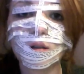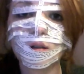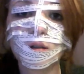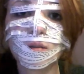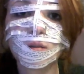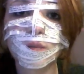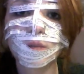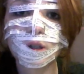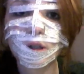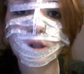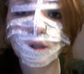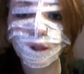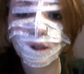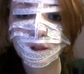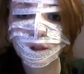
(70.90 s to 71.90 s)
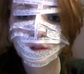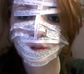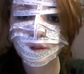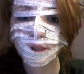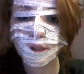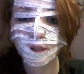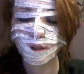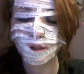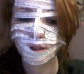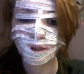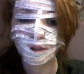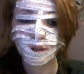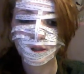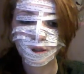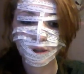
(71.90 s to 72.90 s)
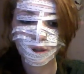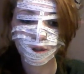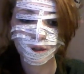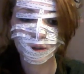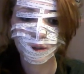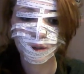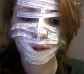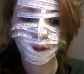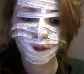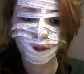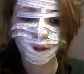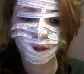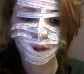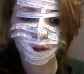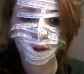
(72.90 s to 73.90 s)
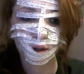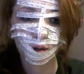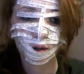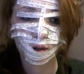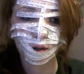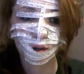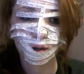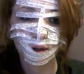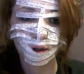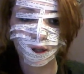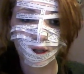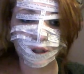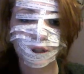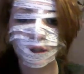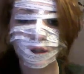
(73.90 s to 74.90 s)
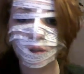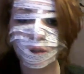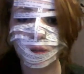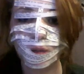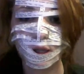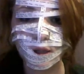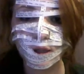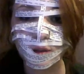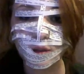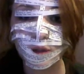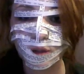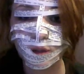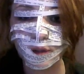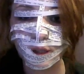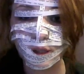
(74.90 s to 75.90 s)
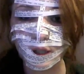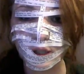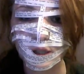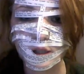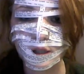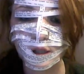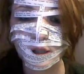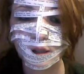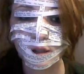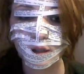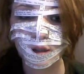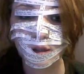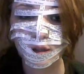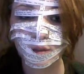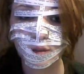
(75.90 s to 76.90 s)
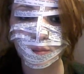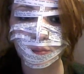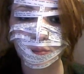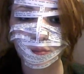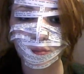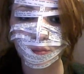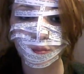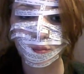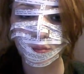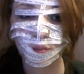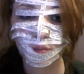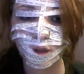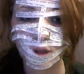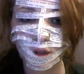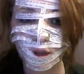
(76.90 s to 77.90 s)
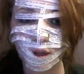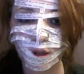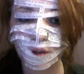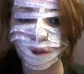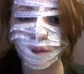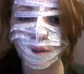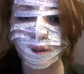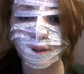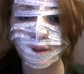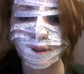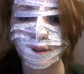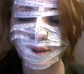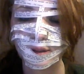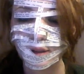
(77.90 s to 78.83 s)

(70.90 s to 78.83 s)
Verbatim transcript: Oh my god, this looks ridiculous. So, actually, while I was doing this, um, I,